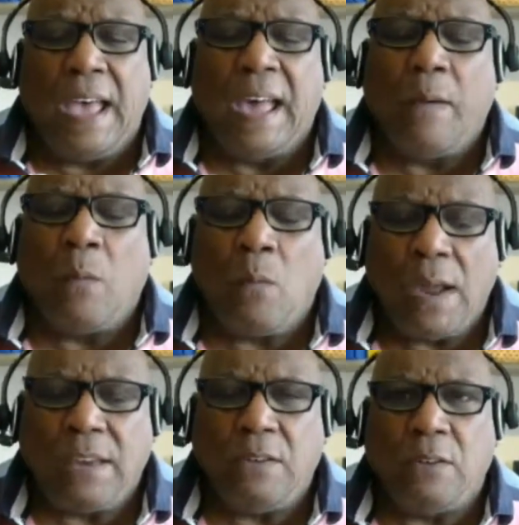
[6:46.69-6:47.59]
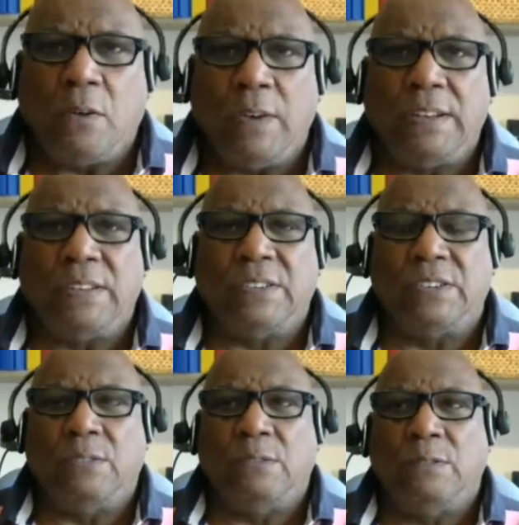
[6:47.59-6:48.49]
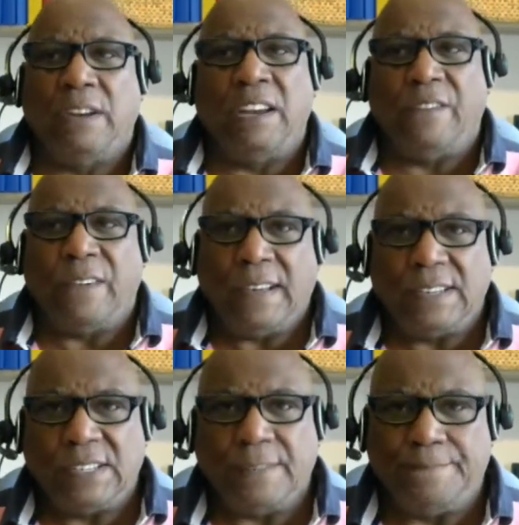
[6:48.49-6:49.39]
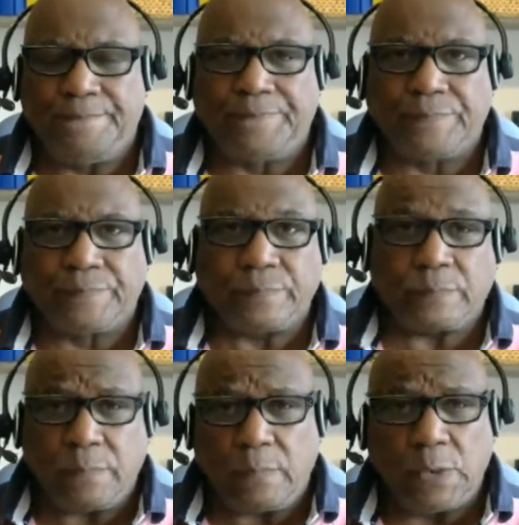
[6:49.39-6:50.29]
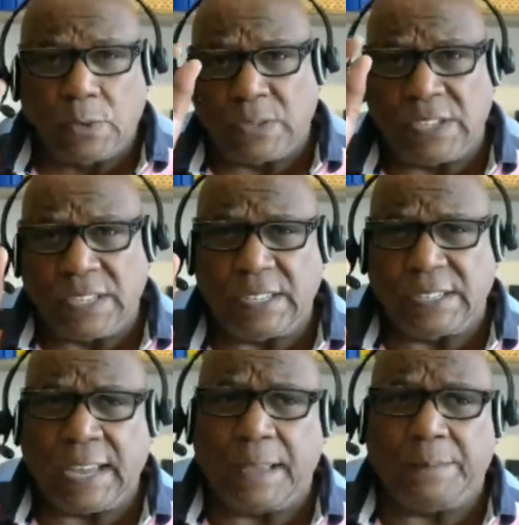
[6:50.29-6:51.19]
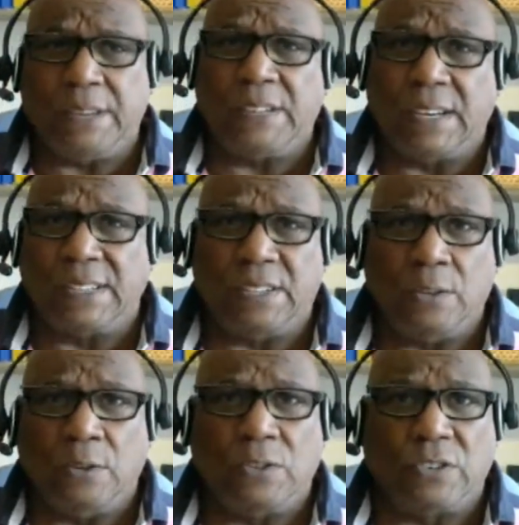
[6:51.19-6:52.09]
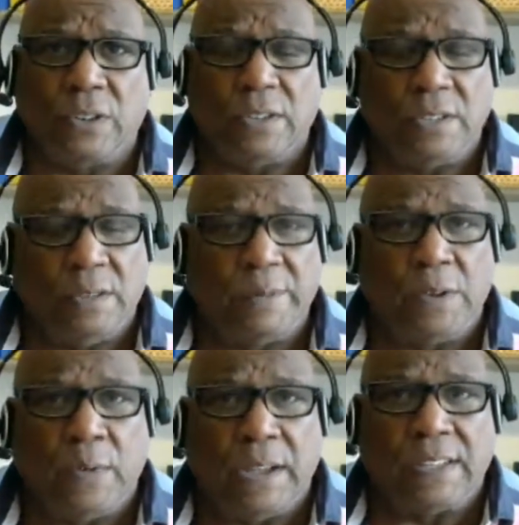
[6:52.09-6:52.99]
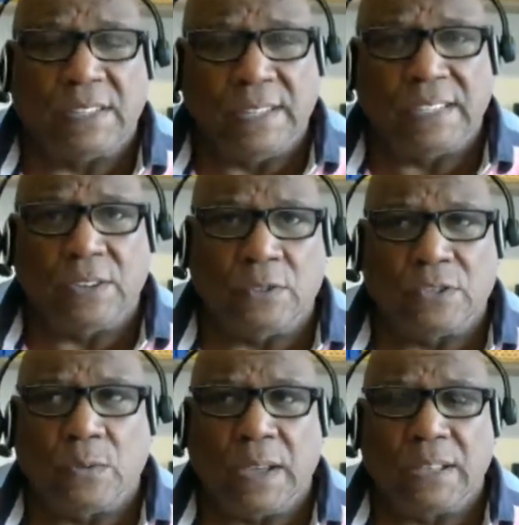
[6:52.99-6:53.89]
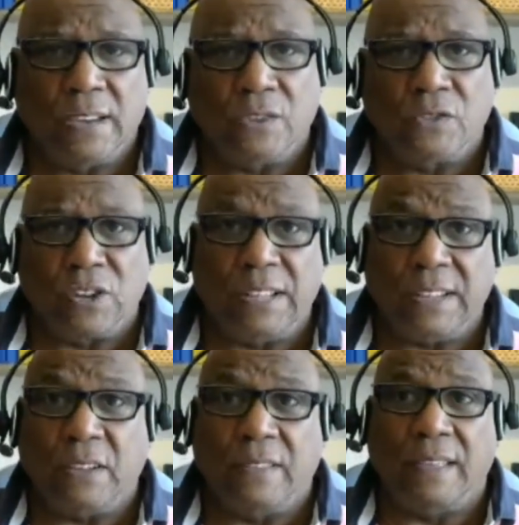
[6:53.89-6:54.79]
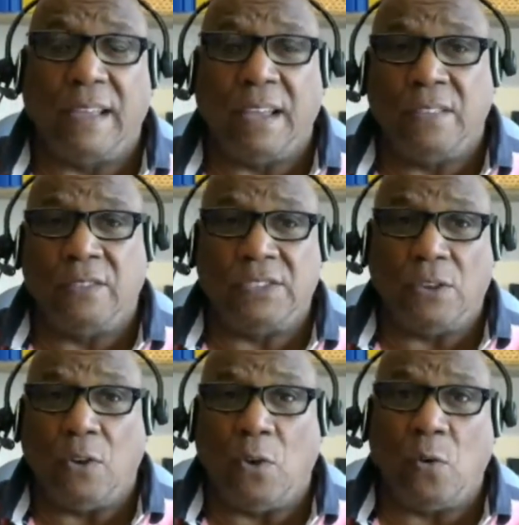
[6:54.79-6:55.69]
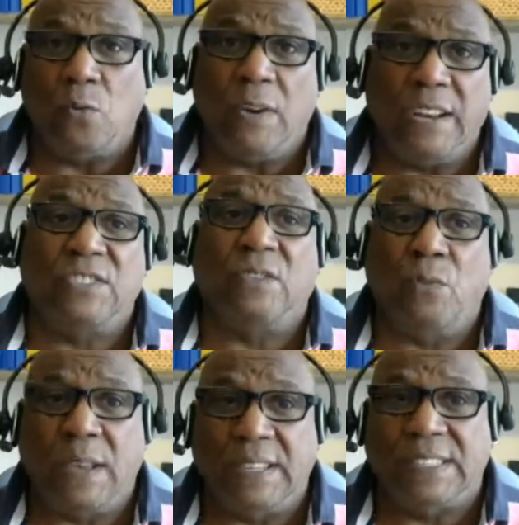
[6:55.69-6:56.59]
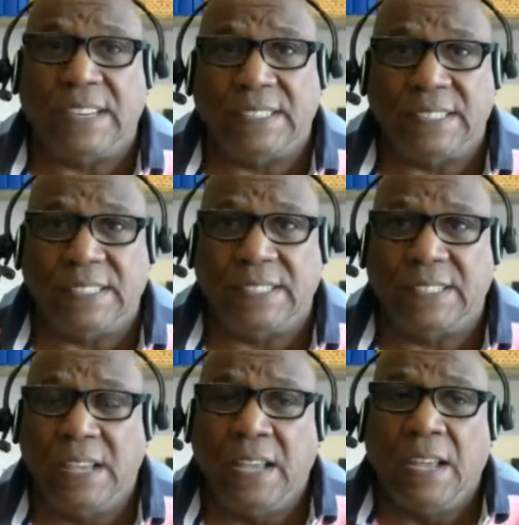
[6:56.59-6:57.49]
And when you go into EFASS, you'll see a tab that says Ultra WX, and that's Ultra Weather, and you click on that and there is a whole range of weather settings.